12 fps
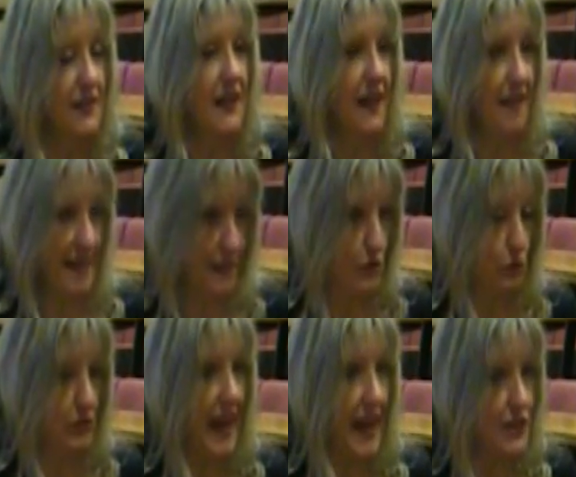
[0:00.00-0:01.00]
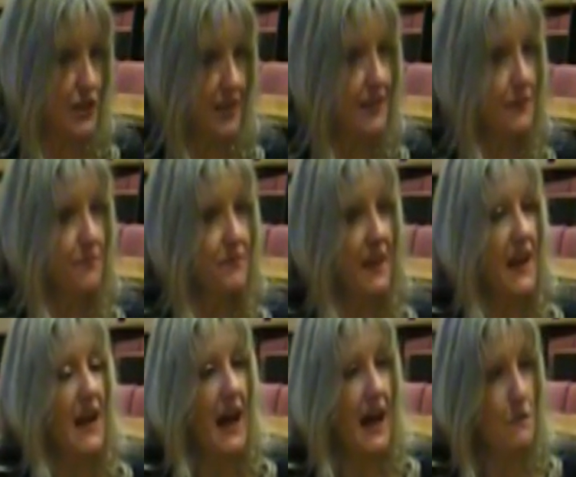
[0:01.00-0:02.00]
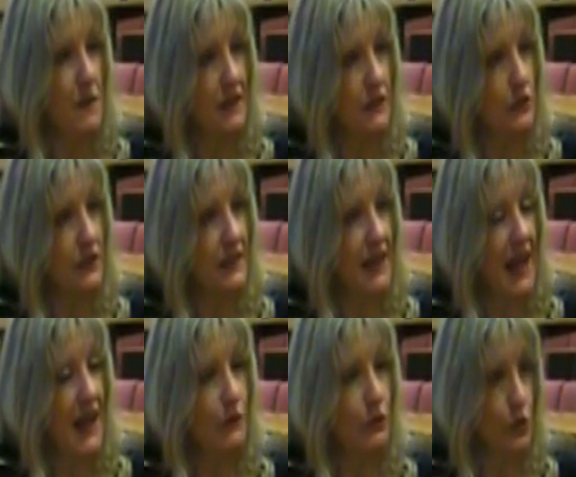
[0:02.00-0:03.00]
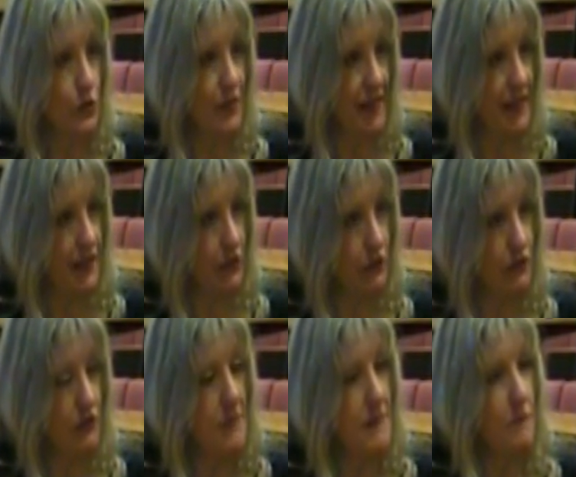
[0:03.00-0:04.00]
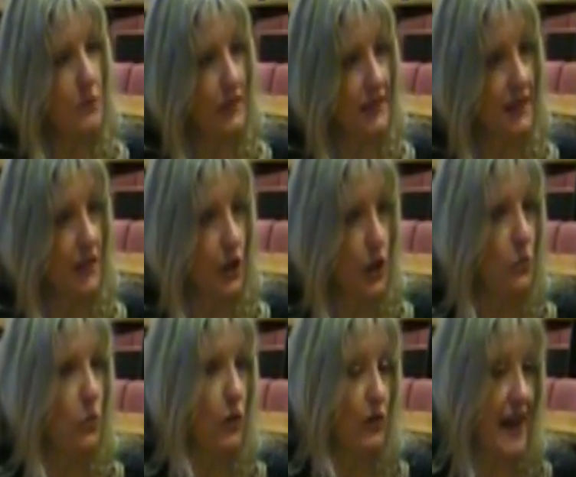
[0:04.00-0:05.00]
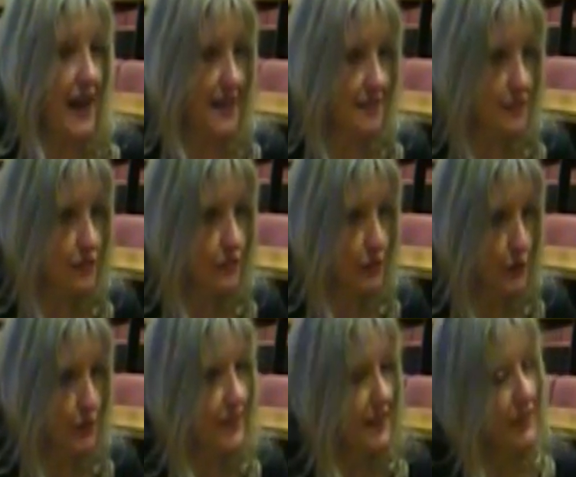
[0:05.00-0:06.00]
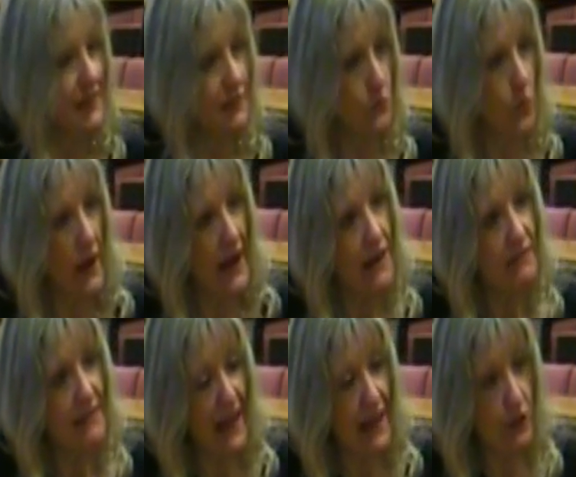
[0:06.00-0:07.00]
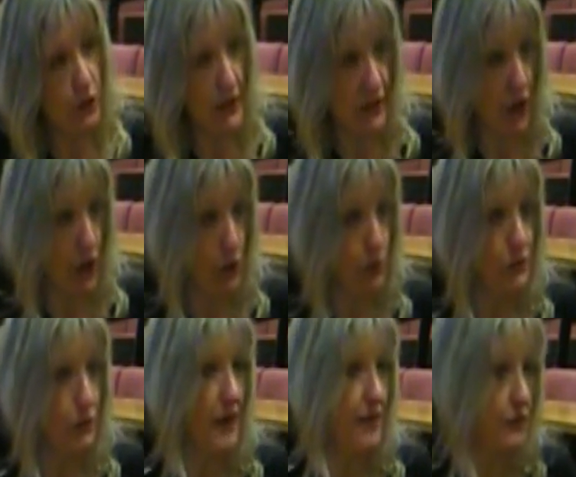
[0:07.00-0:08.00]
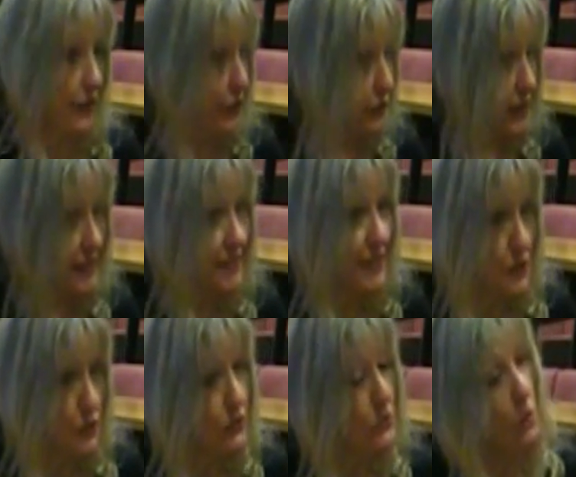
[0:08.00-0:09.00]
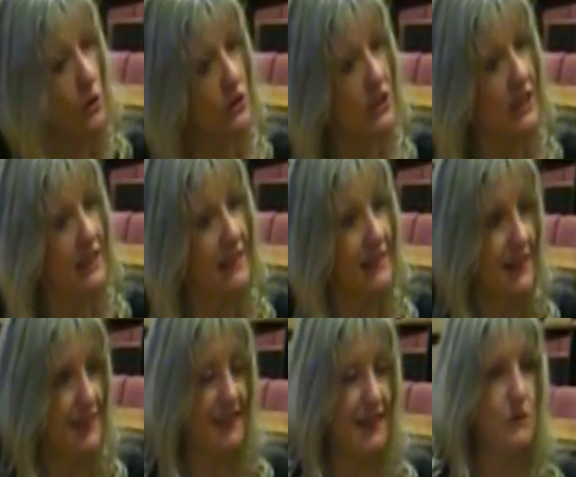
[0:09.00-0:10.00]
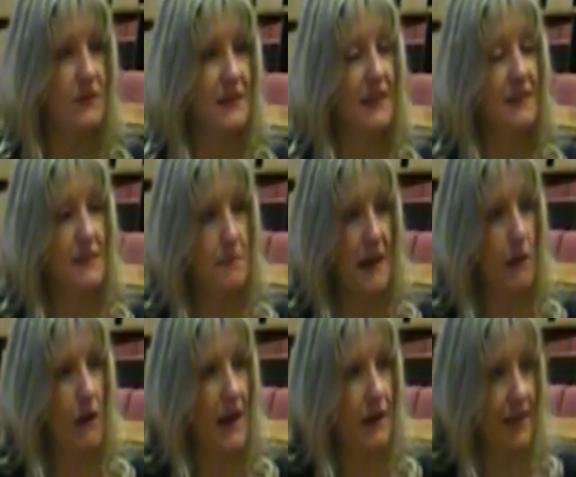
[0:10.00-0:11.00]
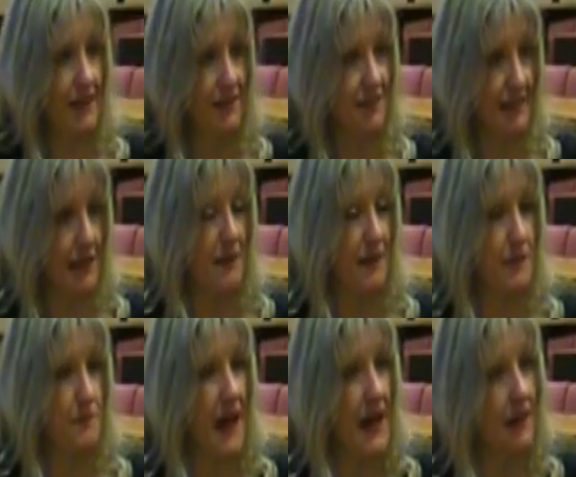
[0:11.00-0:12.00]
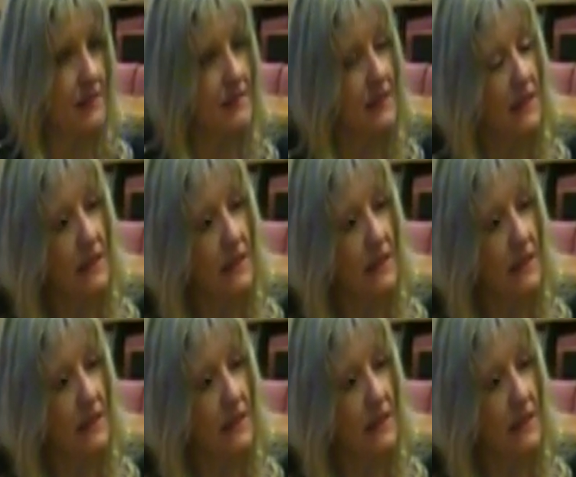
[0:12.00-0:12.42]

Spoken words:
And that's called caching. And we can look at how good they are at remembering what kinds of foods they've hidden where and how long ago and whether other individuals were watching. So that would tell us about how they think about the past.